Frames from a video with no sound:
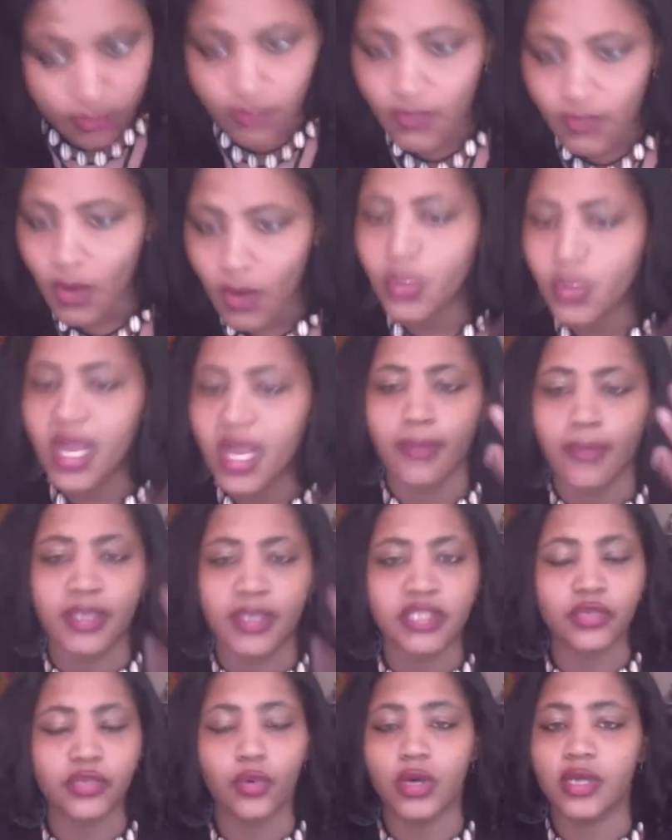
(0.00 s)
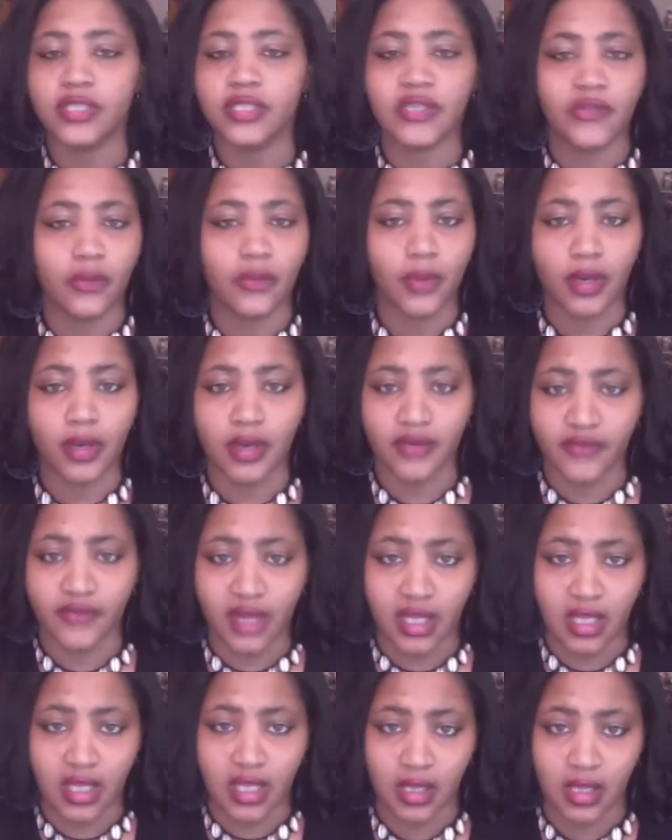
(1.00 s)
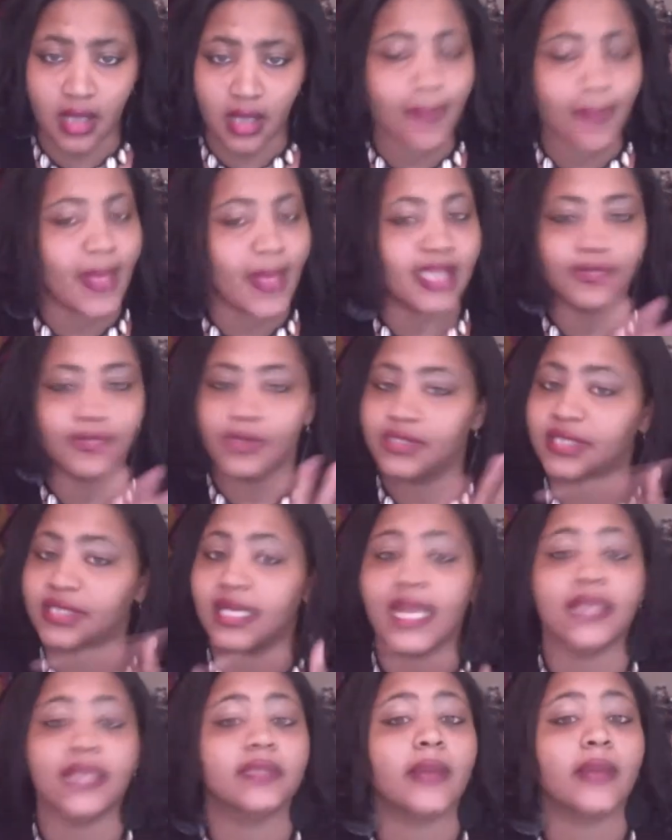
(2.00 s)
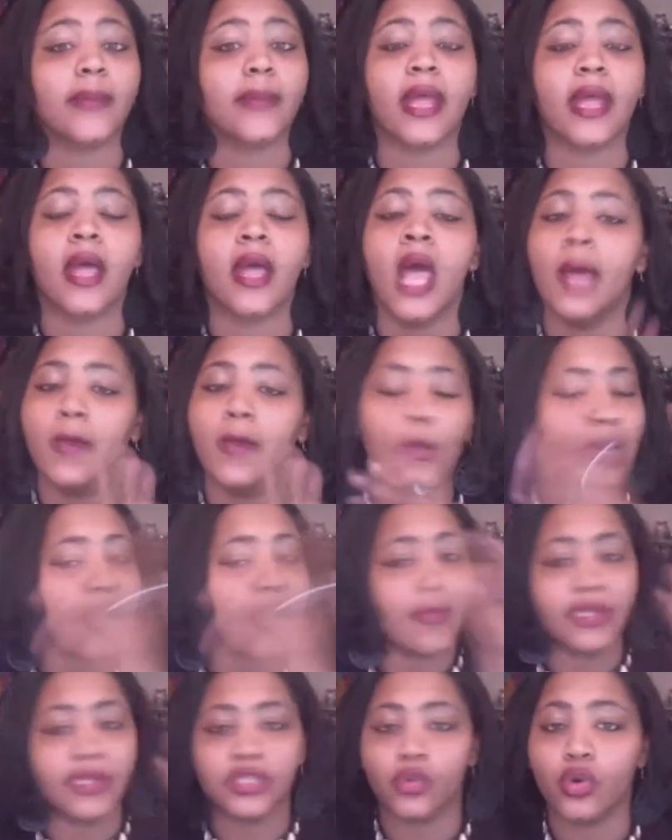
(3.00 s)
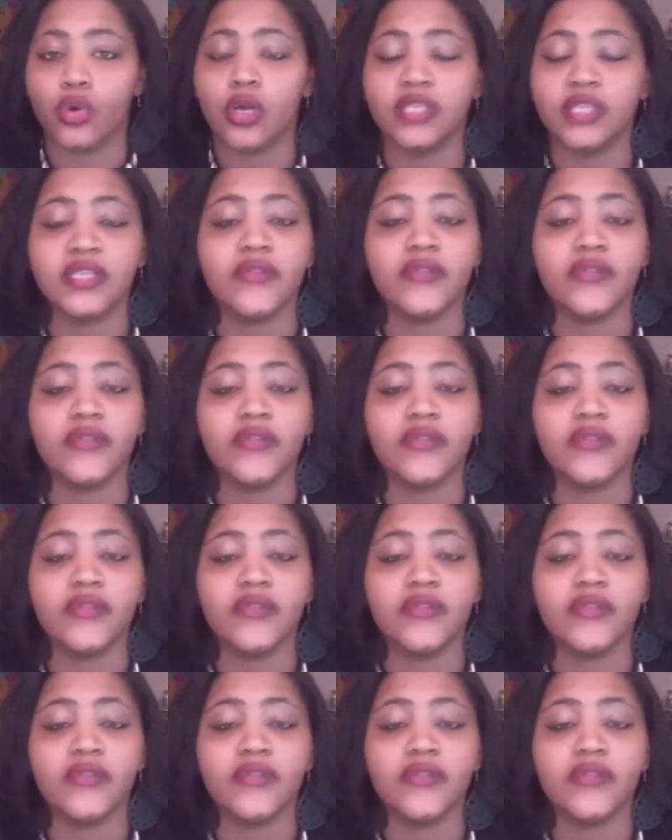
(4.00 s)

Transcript: We are but squirrels in the world of Nikki. I'm not supposed to say that, it's my bad. But we are but squirrels in the